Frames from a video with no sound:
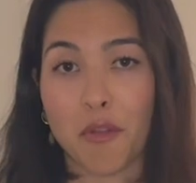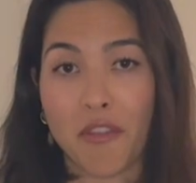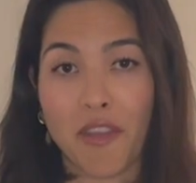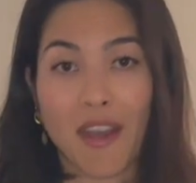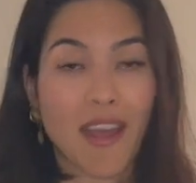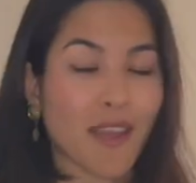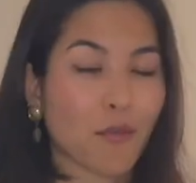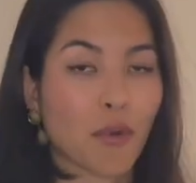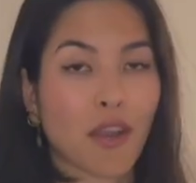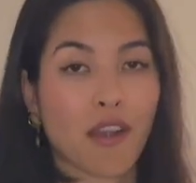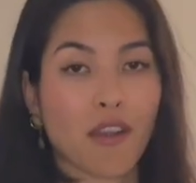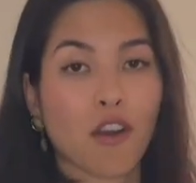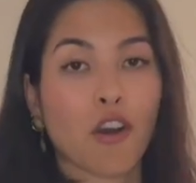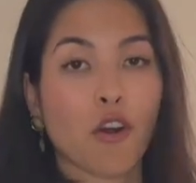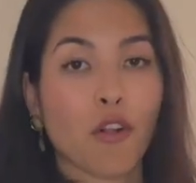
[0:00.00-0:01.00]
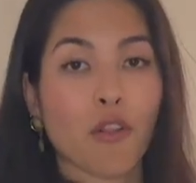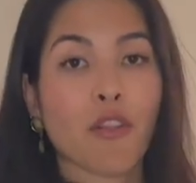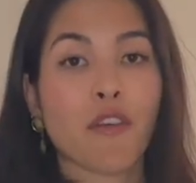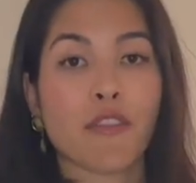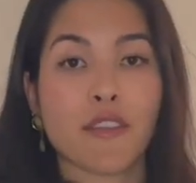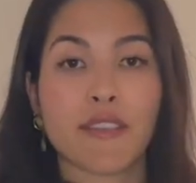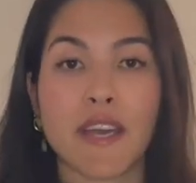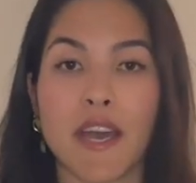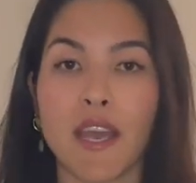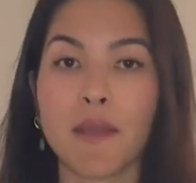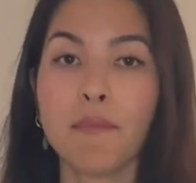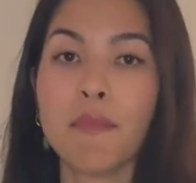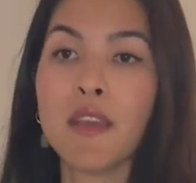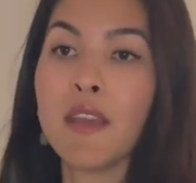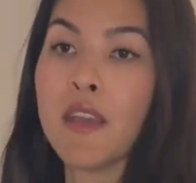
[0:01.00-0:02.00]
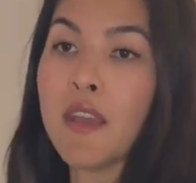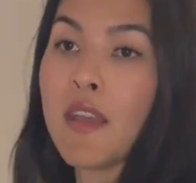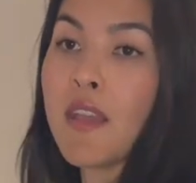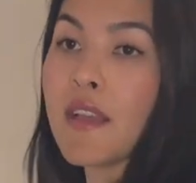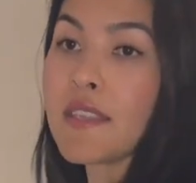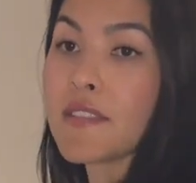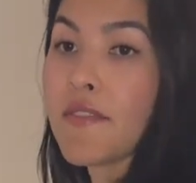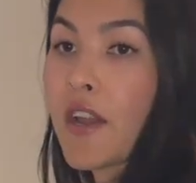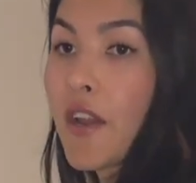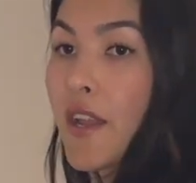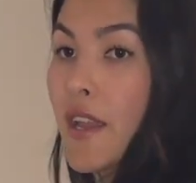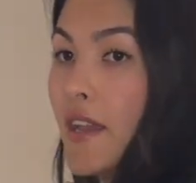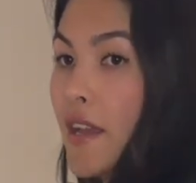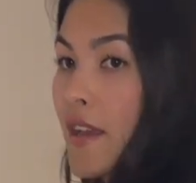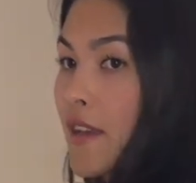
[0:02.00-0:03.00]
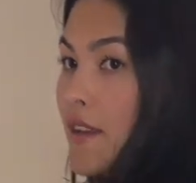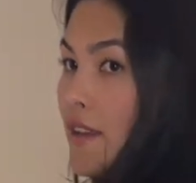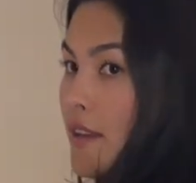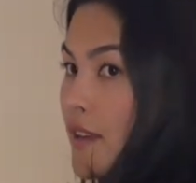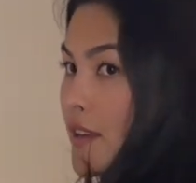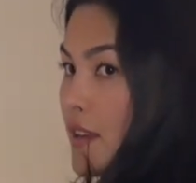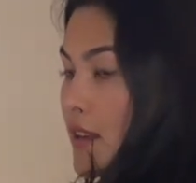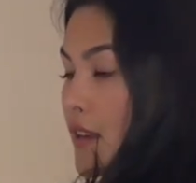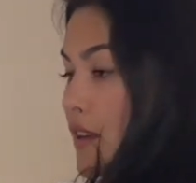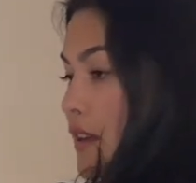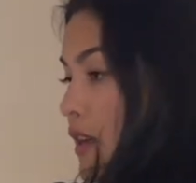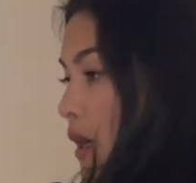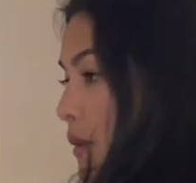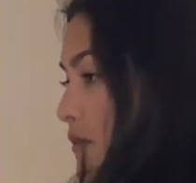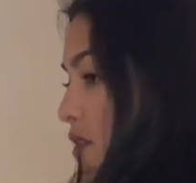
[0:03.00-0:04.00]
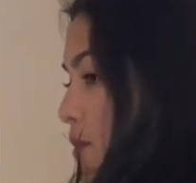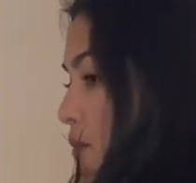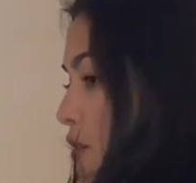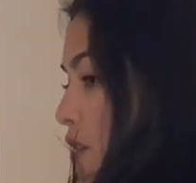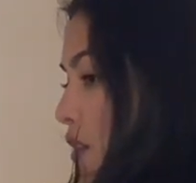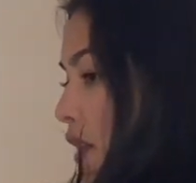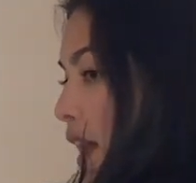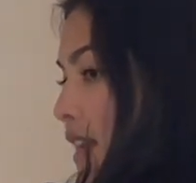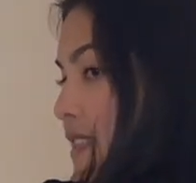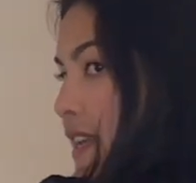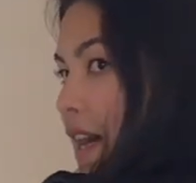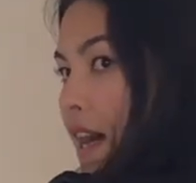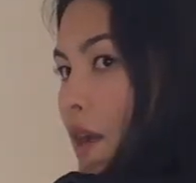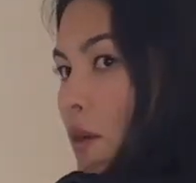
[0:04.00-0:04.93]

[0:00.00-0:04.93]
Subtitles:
that I wear it all the time. It's very comfortable, has a high